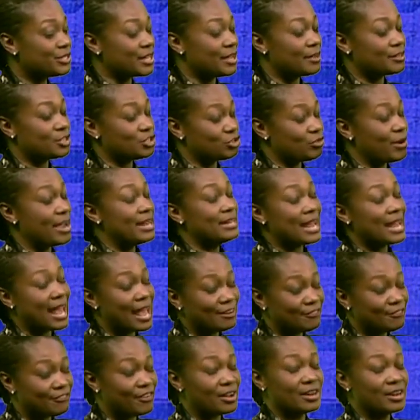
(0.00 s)
trained
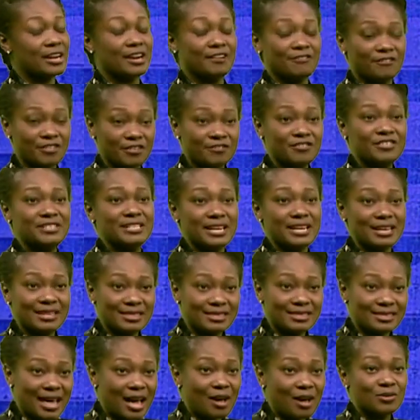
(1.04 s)
and funded
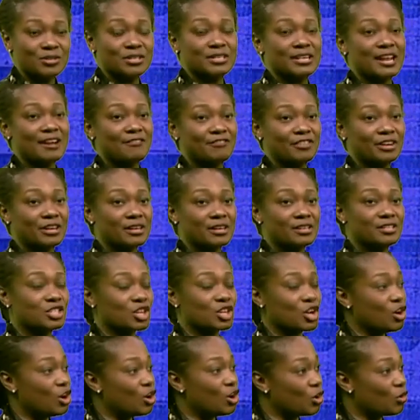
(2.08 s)
15,000 Africans
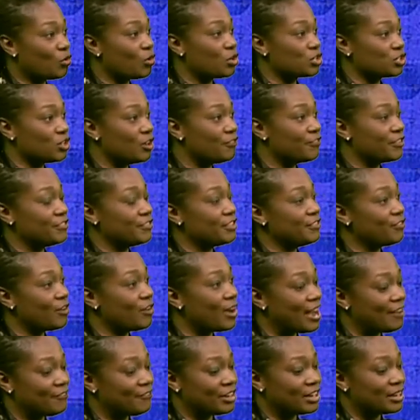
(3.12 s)
across all 54
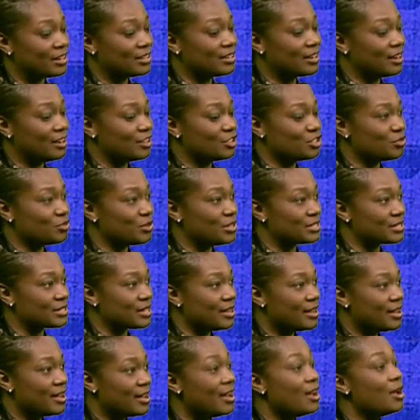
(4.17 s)
African countries.
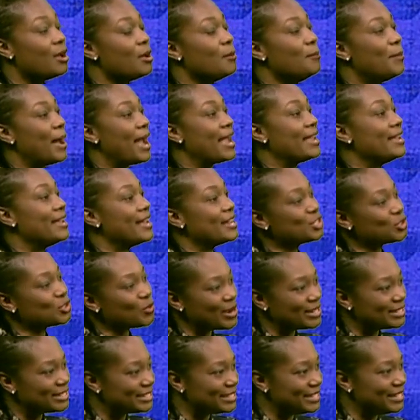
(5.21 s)
By year
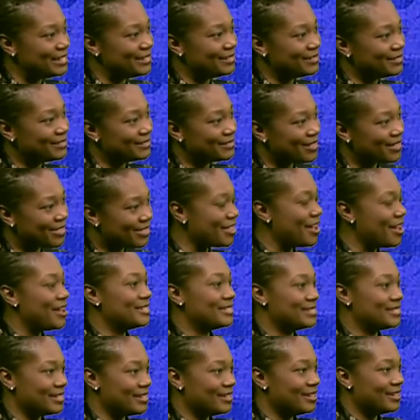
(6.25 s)

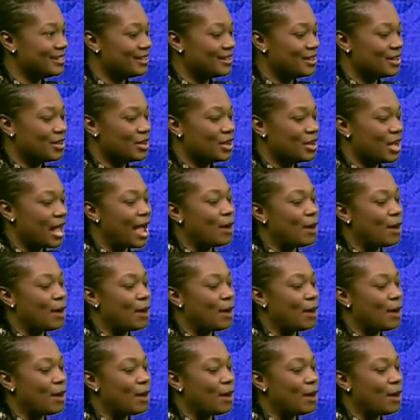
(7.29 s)
2030, I